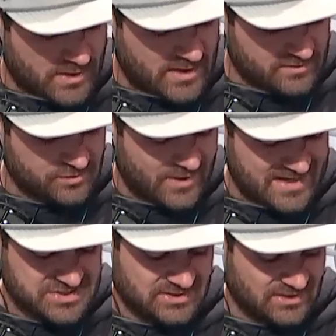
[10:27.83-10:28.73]
round, so I
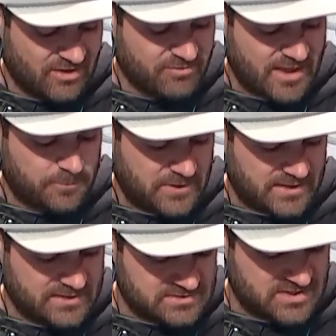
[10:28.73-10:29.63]
actually love that
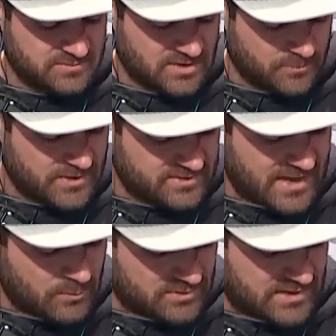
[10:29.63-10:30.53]
pick, and Jim's going to break
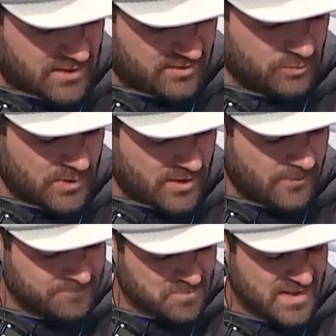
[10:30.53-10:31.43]
that one down as
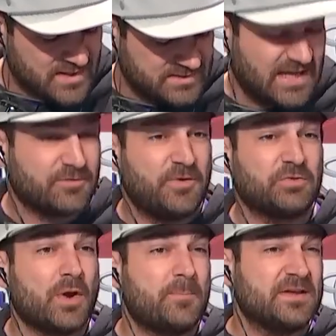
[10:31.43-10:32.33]
well. Now, the
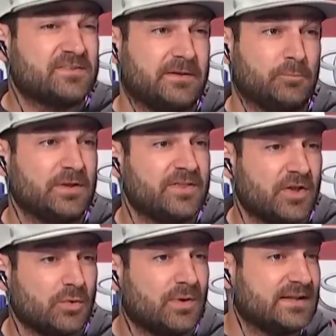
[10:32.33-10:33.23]
fifth-round pick's really the
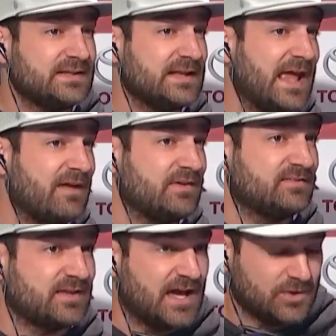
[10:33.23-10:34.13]
only one I didn't have a
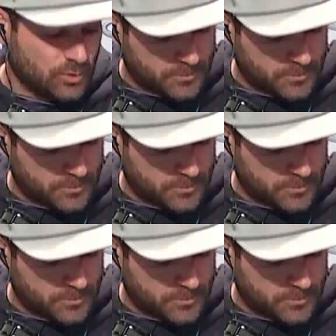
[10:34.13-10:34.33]
scouting